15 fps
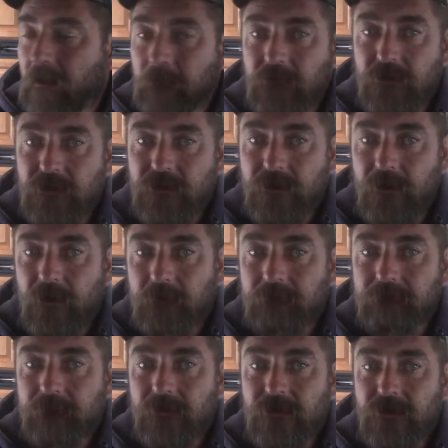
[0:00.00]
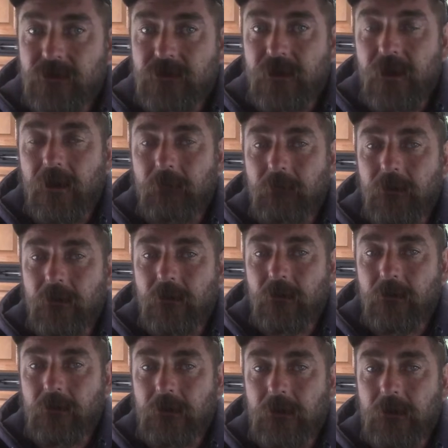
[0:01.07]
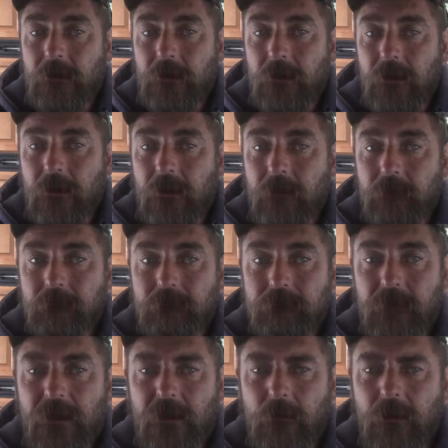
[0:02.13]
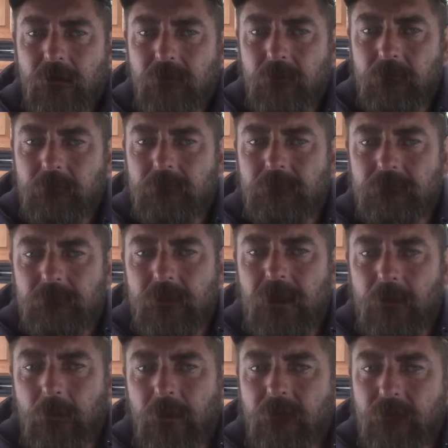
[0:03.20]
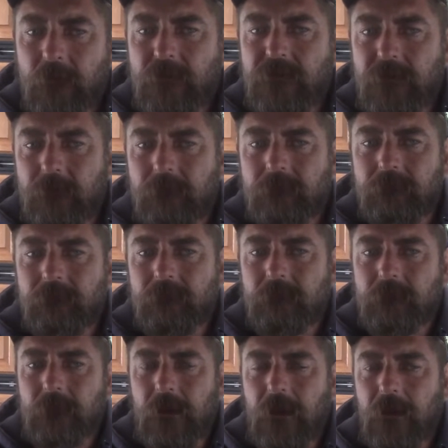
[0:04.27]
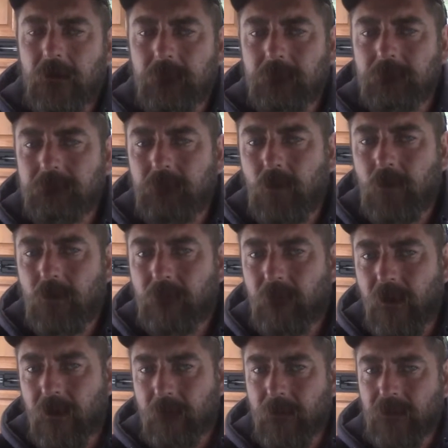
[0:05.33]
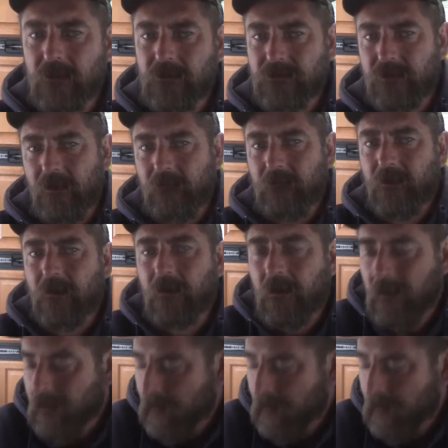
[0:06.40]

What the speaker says: just to stay up here and get away from some poor environmental stuff there.